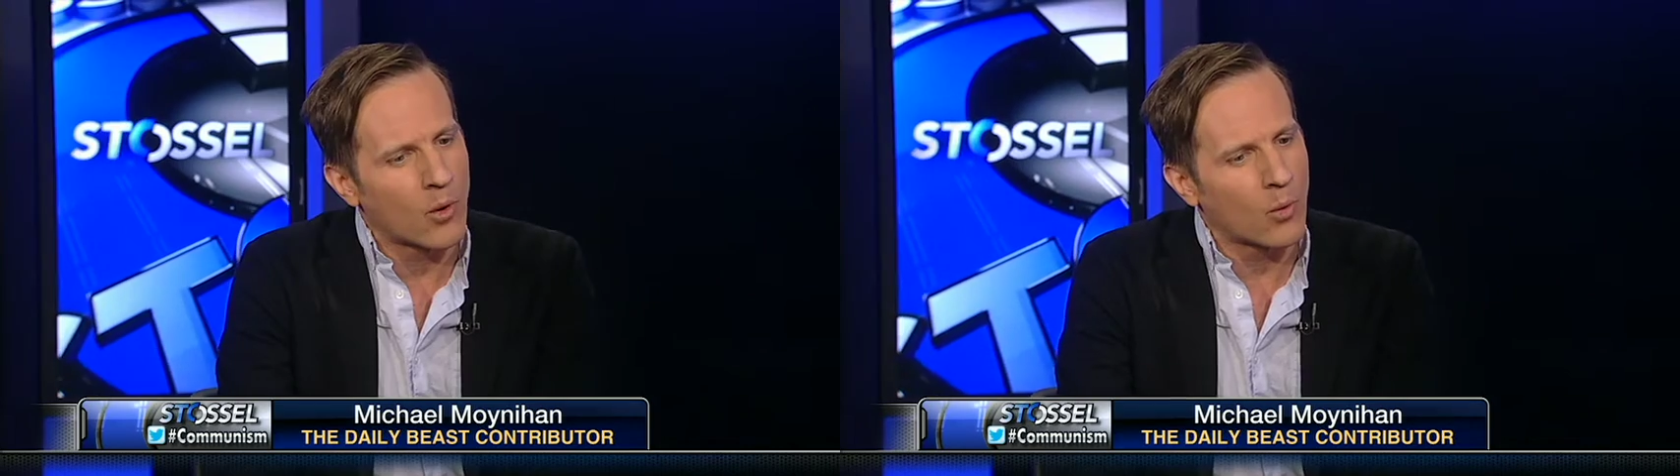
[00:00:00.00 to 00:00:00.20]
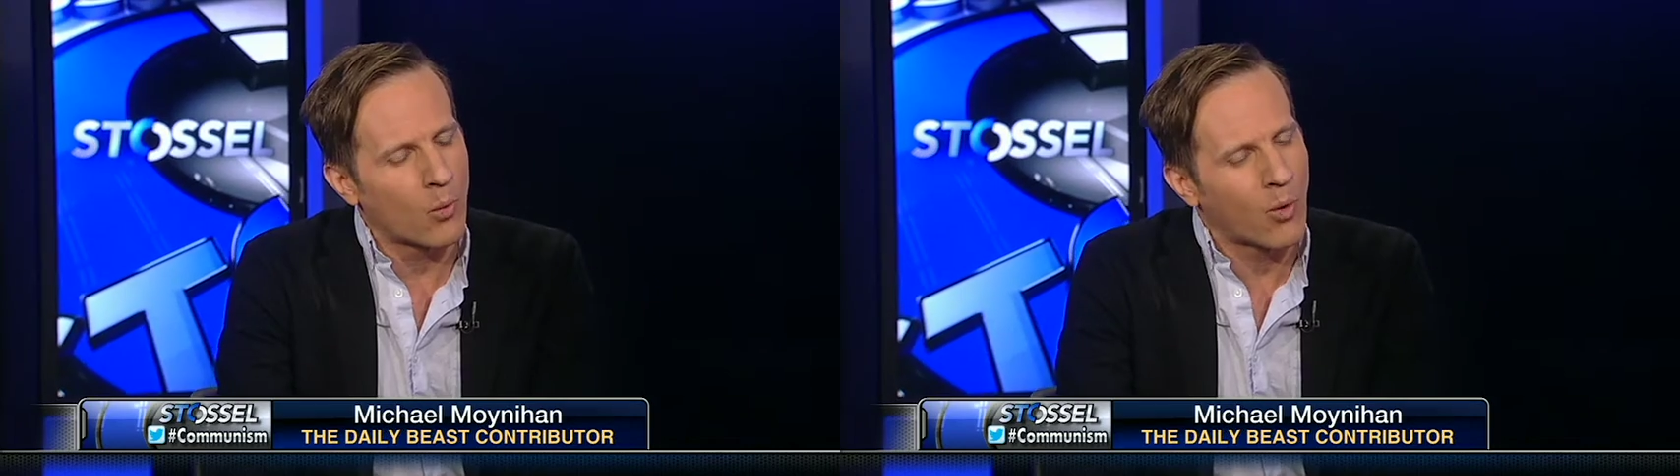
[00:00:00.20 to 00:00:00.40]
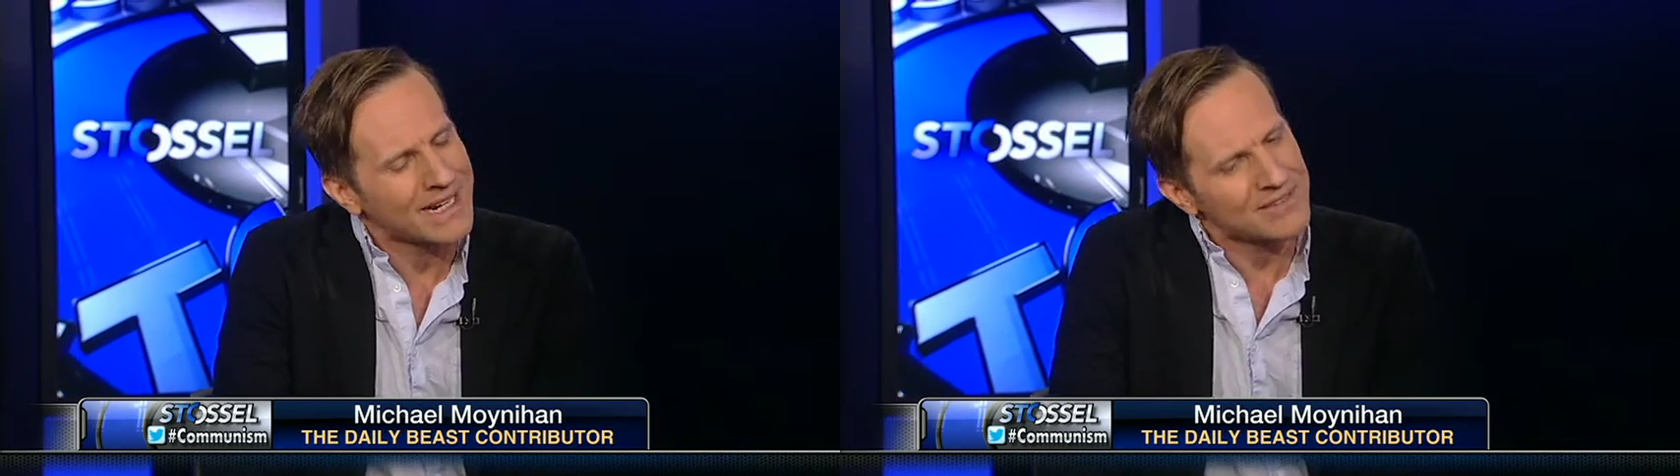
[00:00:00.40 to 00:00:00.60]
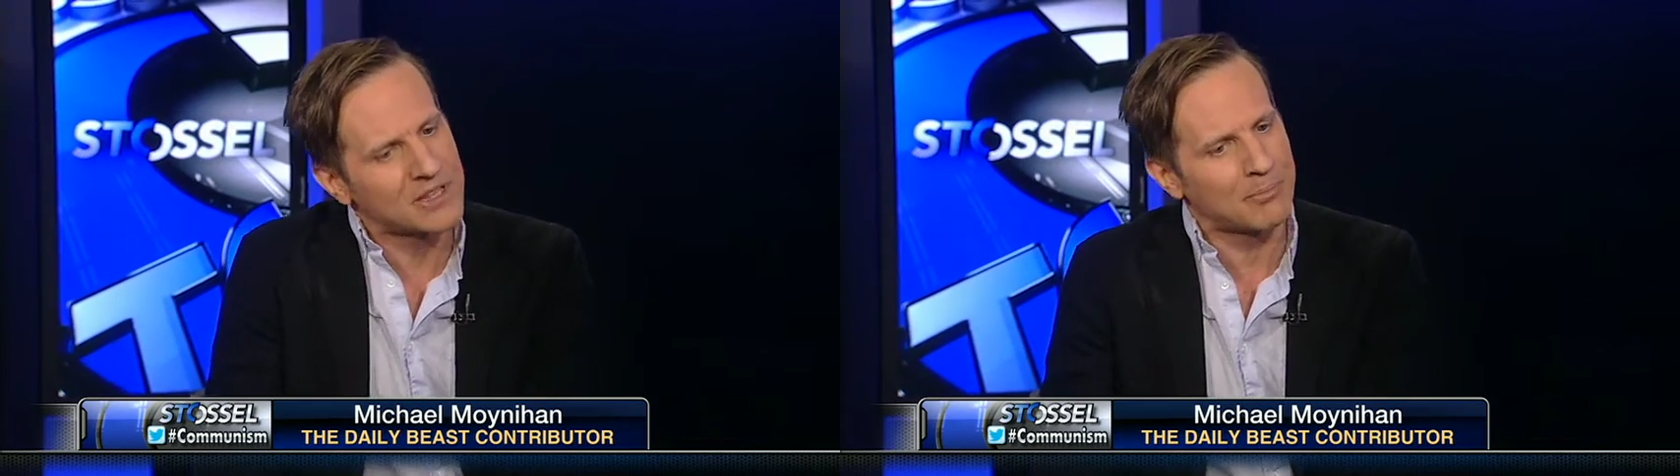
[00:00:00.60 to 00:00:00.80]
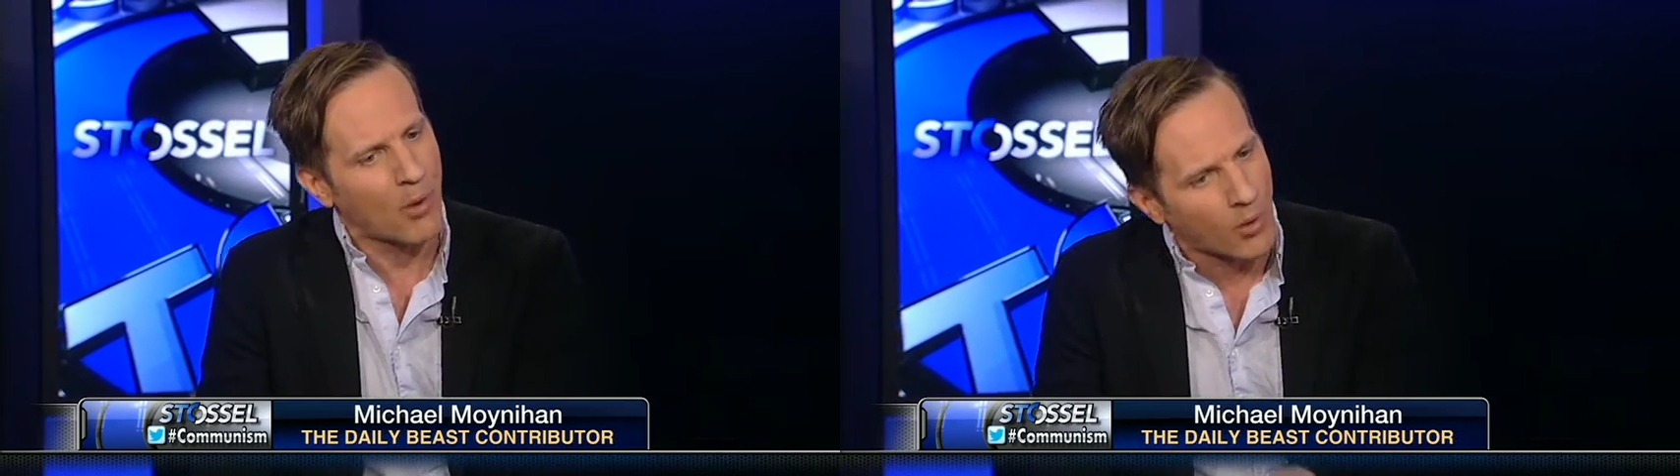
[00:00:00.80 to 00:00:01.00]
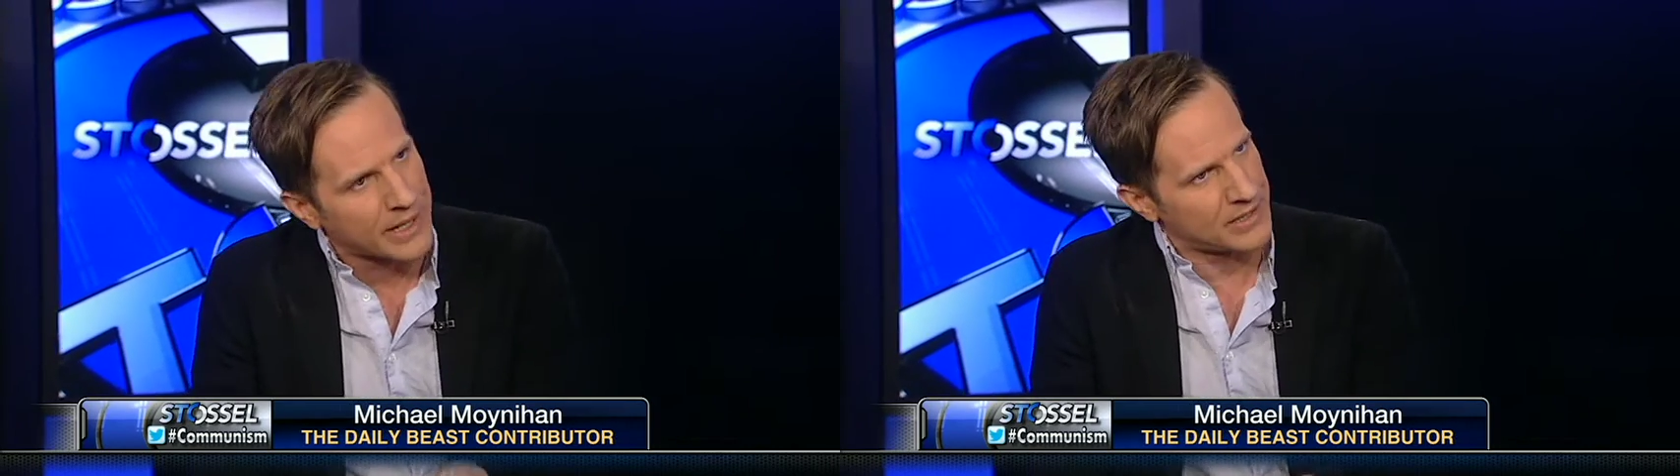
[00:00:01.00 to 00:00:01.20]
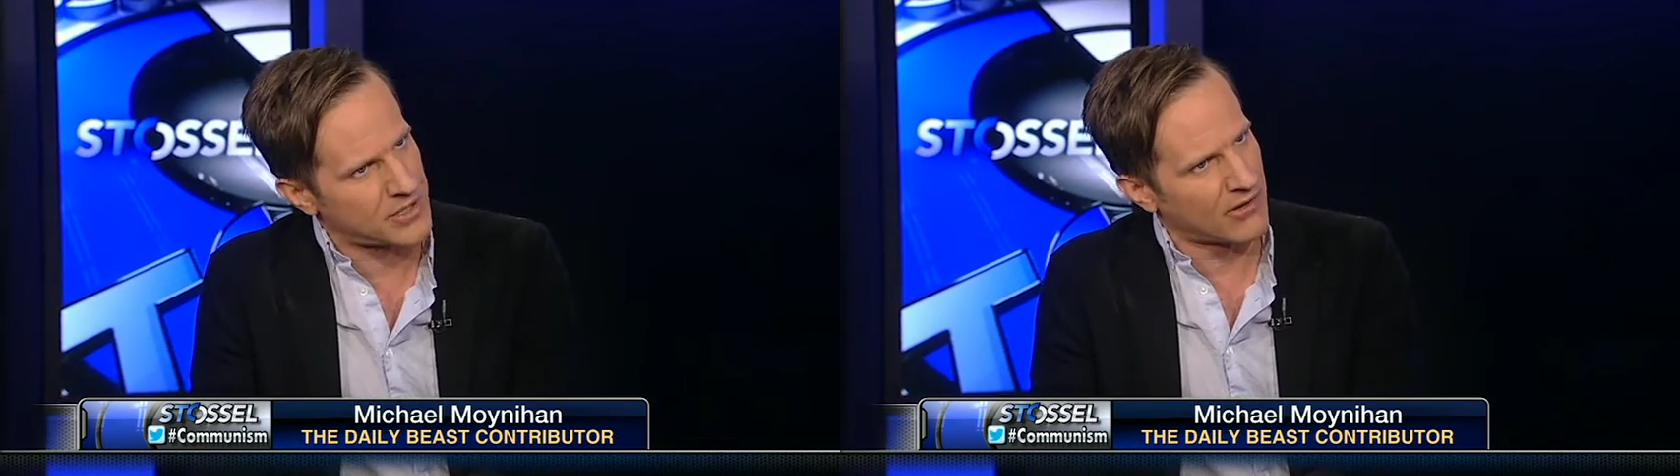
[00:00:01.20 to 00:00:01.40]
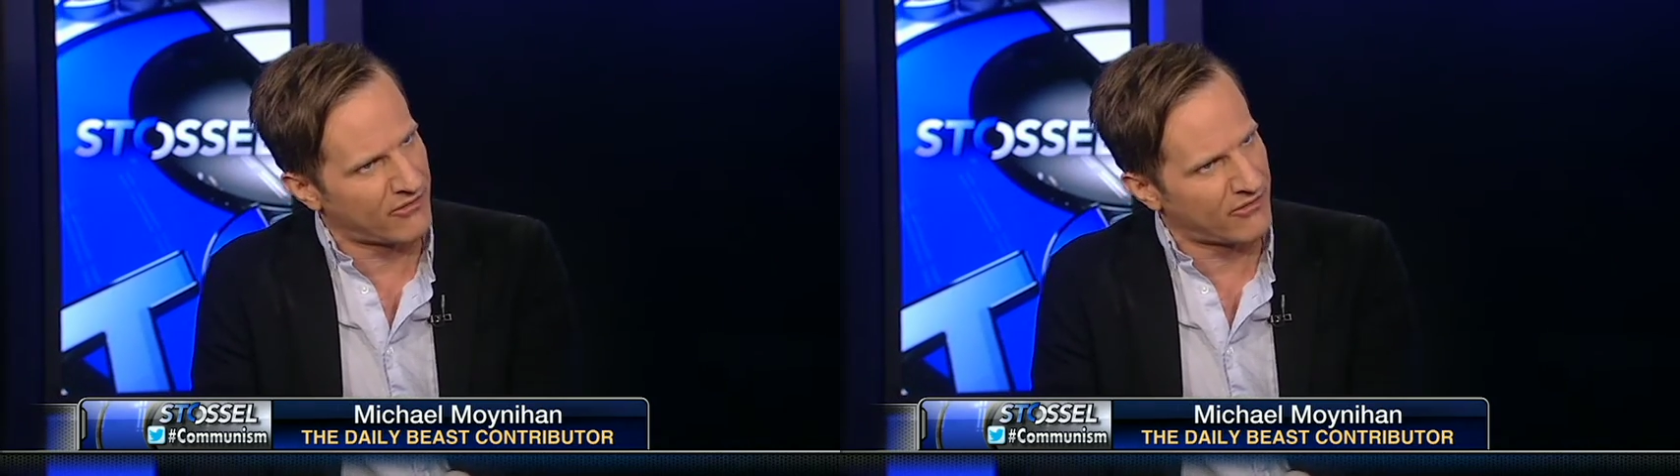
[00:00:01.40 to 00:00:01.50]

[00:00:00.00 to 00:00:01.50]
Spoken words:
what is the point of